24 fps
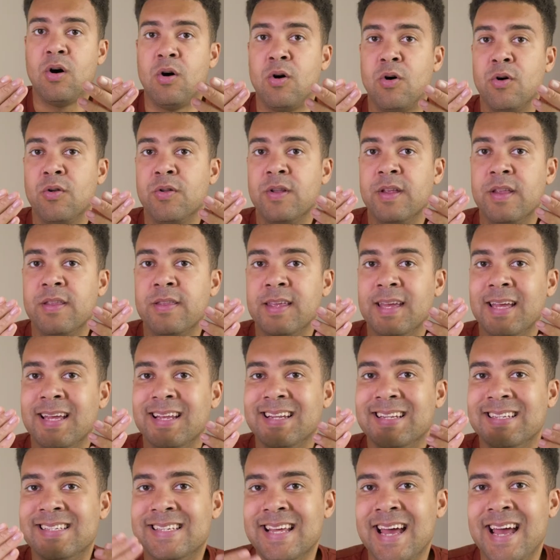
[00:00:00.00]
On the
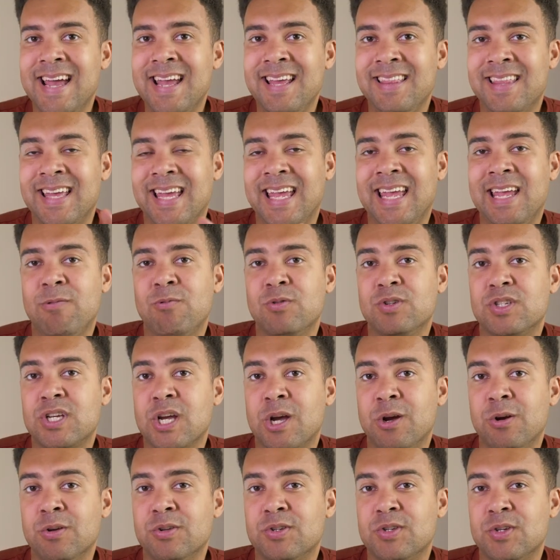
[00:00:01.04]
day that he was
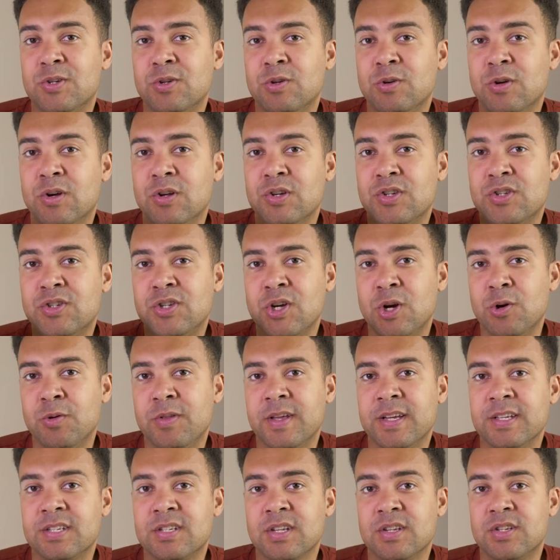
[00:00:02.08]
going to show
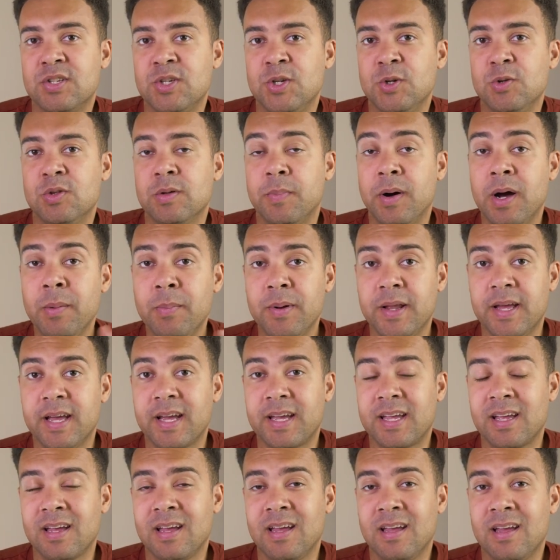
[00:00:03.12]
this to the
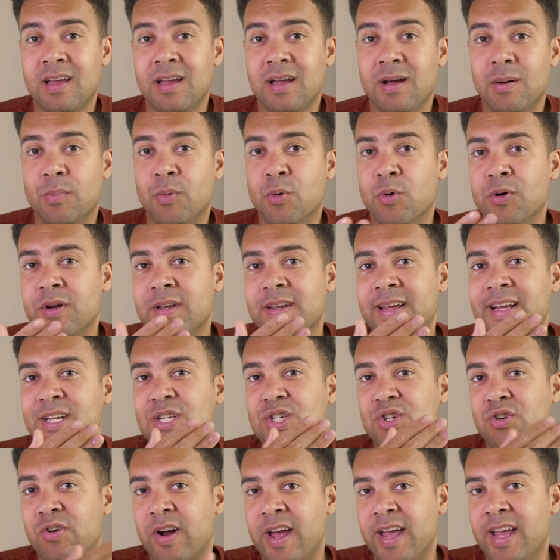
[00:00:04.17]
public, boarded a
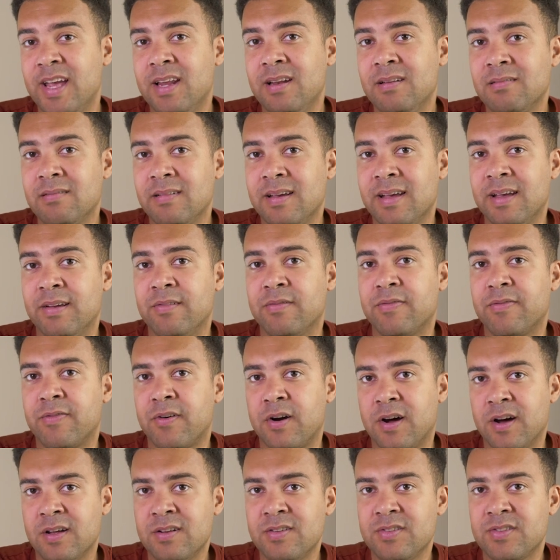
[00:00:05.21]
train in
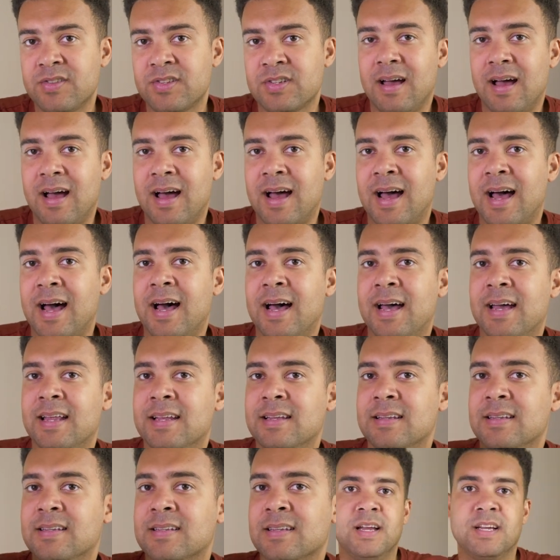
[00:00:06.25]
France,
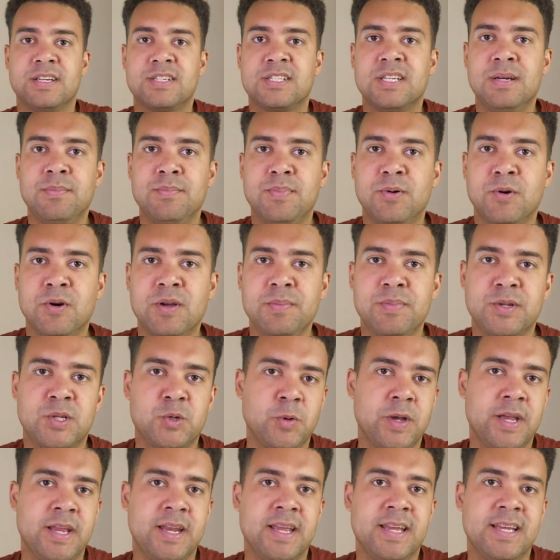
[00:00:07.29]
and at some point
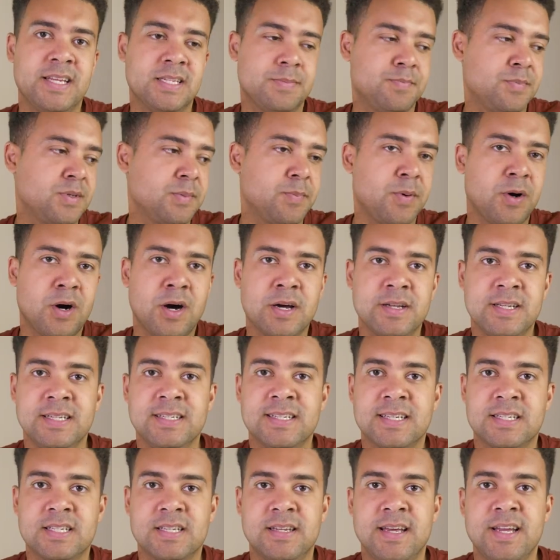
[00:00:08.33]
between his departing
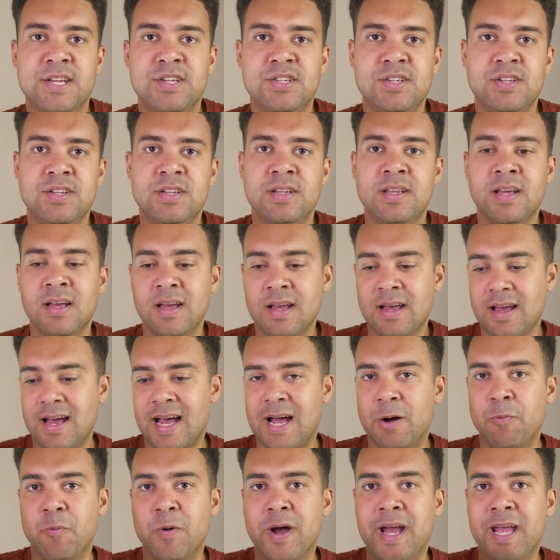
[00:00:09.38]
destination
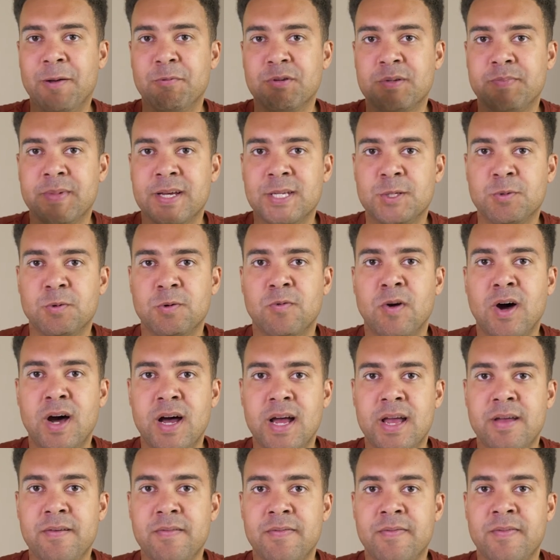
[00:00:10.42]
and where he was meant to
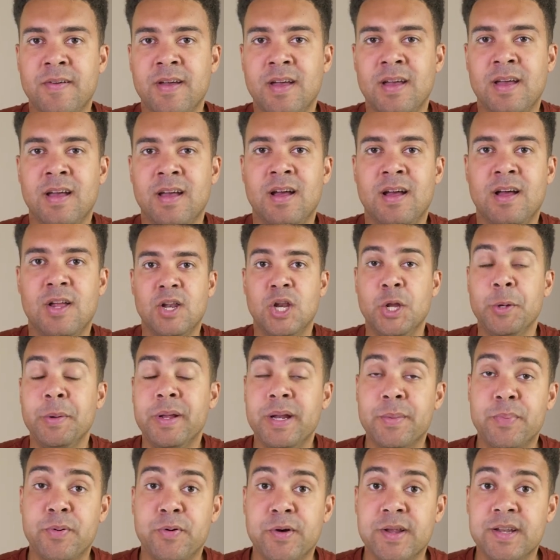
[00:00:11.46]
arrive, Louis
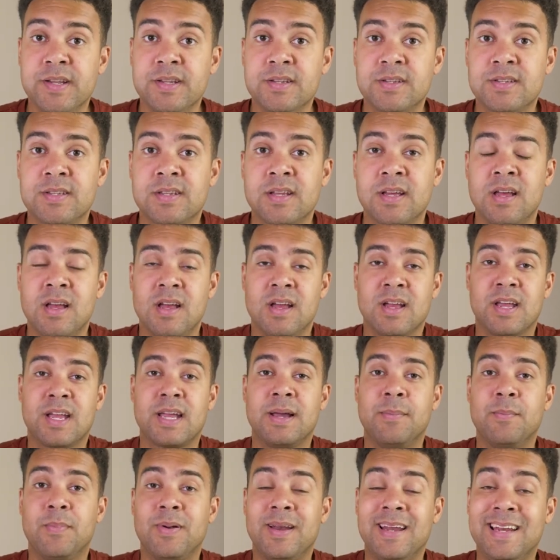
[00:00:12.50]
le Prince
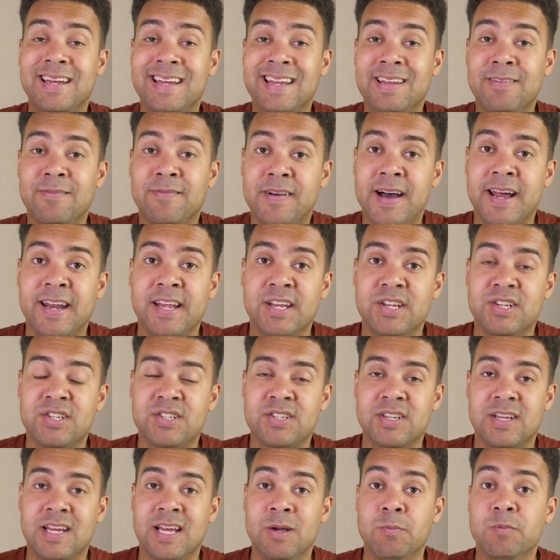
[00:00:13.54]
completely
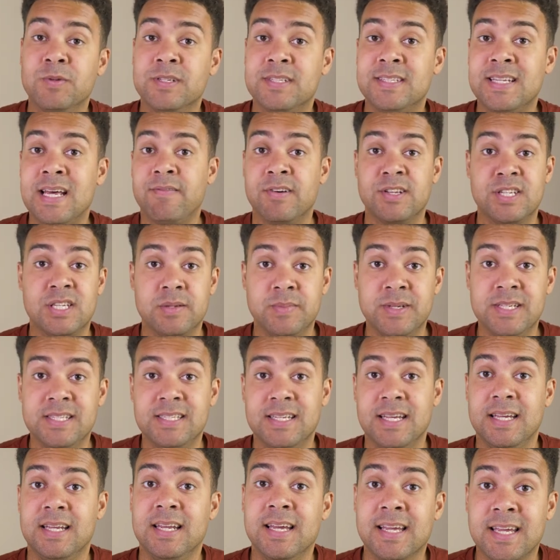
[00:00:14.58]
vanished and was never to be
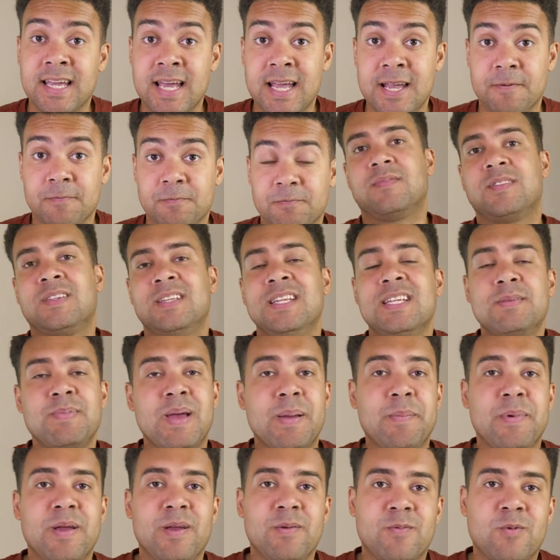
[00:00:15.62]
seen again. So this
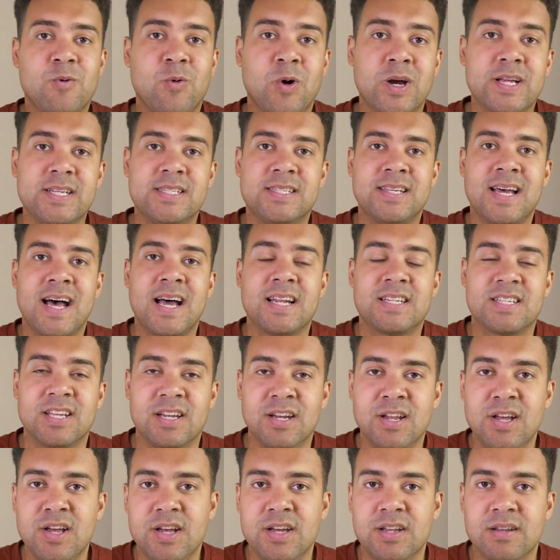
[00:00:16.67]
made me quite sad to
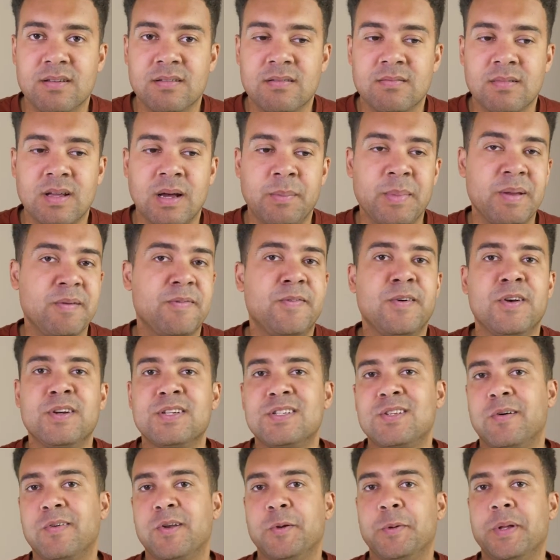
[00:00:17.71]
learn. I mean,
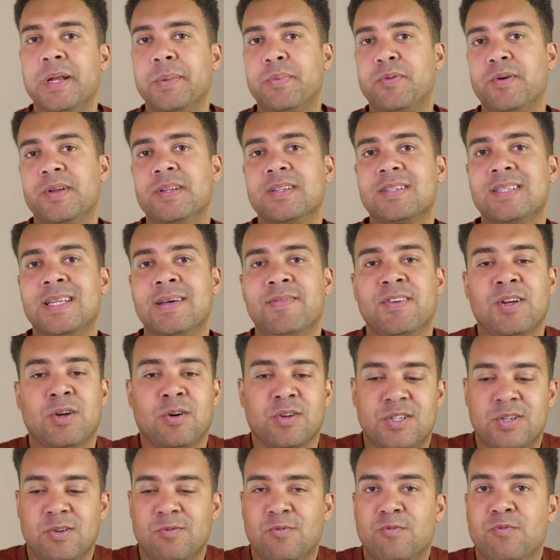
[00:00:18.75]
first off, Louis le Prince never
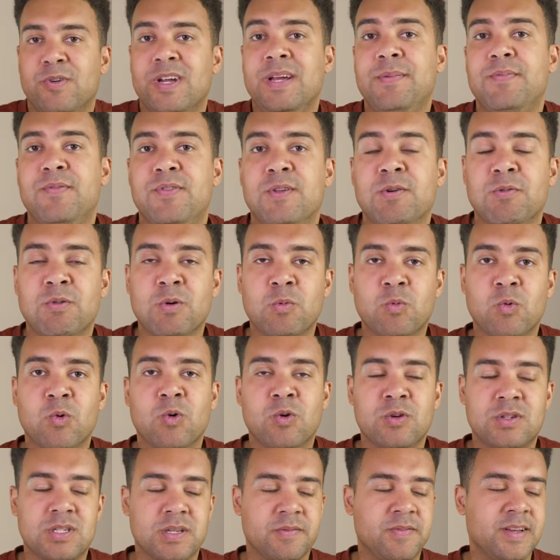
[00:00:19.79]
got to reap the
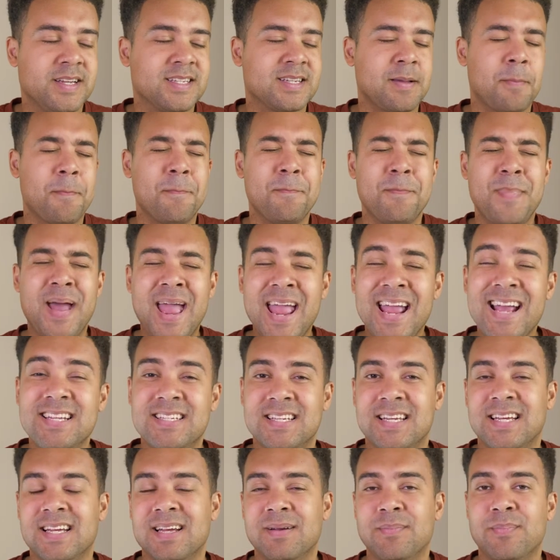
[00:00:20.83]
rewards of his
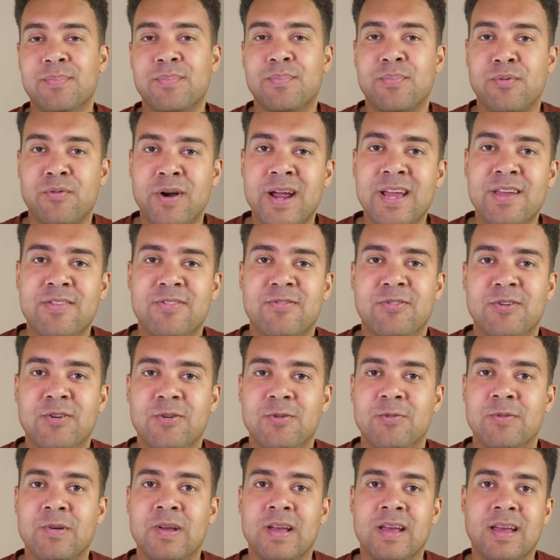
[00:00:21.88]
amazing
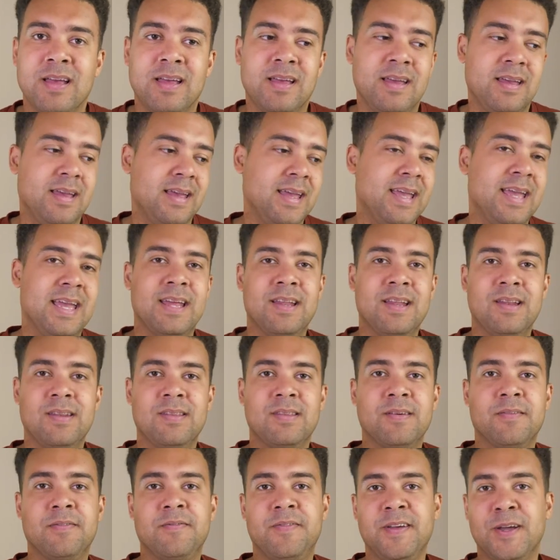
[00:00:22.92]
breakthrough in
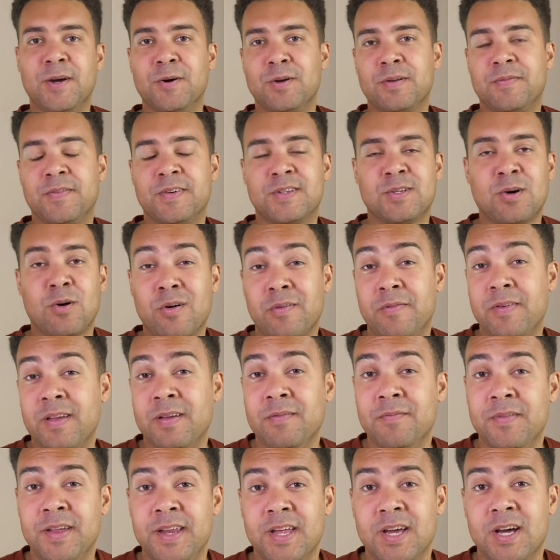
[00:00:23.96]
the field of photography
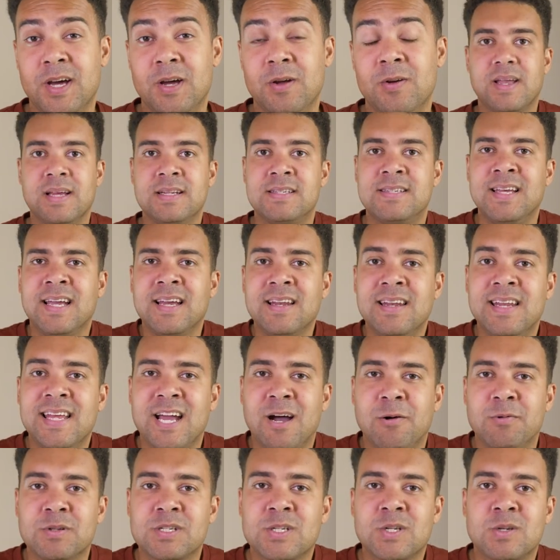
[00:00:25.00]
and video. And secondly, I
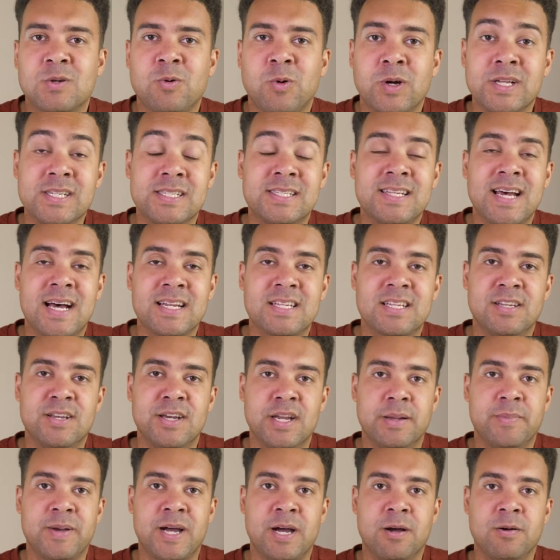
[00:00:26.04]
was quite sad to learn
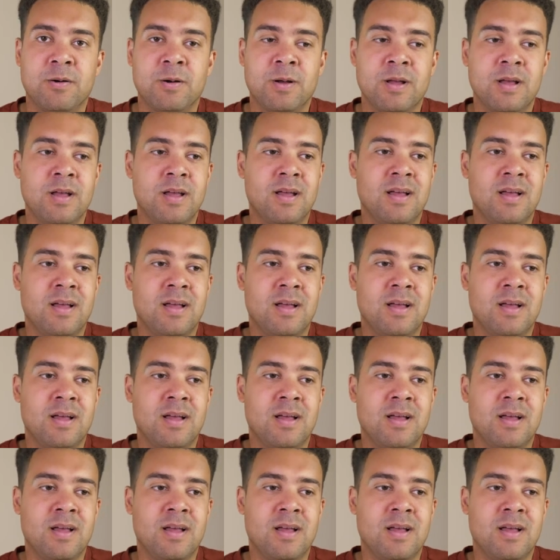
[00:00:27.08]
about